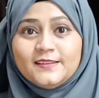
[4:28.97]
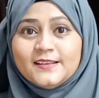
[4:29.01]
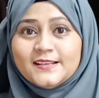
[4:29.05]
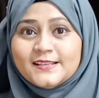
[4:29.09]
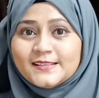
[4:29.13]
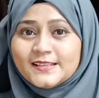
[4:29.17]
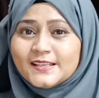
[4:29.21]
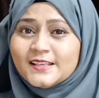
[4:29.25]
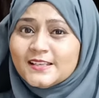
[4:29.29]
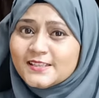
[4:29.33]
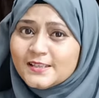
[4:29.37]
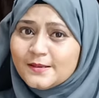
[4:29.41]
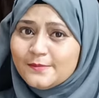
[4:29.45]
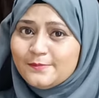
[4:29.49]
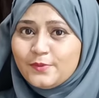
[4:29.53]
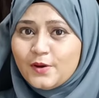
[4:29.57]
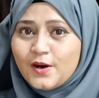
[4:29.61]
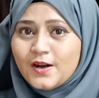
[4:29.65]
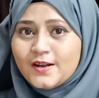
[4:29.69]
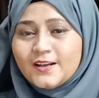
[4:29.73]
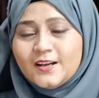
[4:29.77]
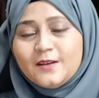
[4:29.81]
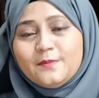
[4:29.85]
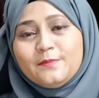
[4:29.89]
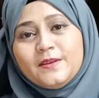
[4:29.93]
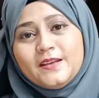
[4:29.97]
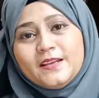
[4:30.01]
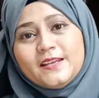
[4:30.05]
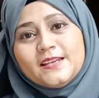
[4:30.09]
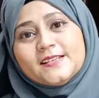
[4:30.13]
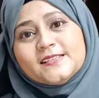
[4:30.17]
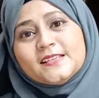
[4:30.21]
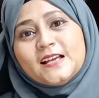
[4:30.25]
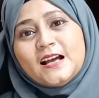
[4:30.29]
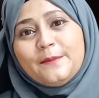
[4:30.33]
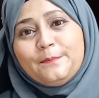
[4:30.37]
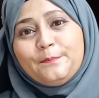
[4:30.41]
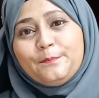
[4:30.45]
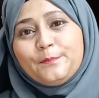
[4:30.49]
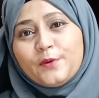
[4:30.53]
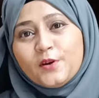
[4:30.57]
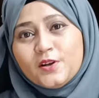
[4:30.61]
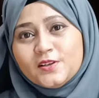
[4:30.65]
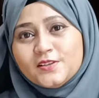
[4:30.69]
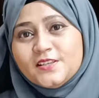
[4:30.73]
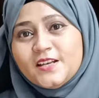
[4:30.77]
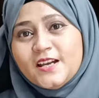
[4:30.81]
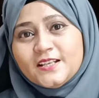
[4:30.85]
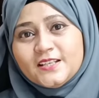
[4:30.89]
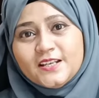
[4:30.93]
This is important because a
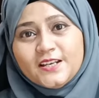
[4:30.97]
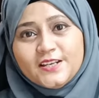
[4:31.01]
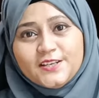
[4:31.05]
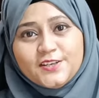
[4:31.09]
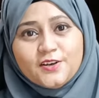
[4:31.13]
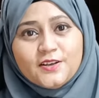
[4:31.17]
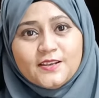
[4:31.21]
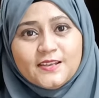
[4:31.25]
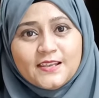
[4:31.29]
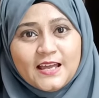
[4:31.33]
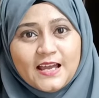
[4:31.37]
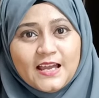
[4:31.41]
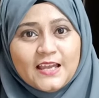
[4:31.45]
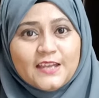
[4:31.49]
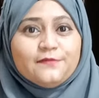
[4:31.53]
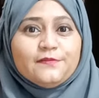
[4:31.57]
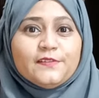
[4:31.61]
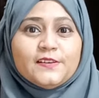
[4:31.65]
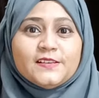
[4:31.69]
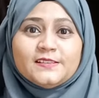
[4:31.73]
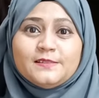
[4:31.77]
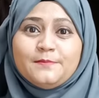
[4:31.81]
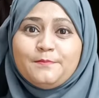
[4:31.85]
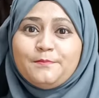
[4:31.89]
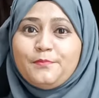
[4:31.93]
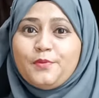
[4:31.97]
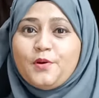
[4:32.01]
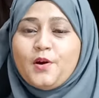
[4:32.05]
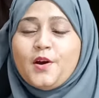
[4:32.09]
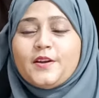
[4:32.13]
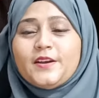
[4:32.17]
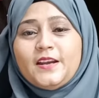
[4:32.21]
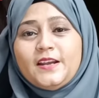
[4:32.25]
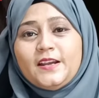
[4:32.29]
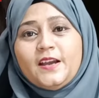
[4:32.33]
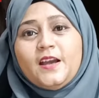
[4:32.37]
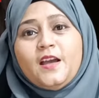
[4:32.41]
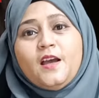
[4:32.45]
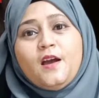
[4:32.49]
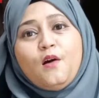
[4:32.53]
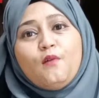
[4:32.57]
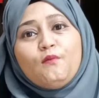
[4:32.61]
project in your life is important,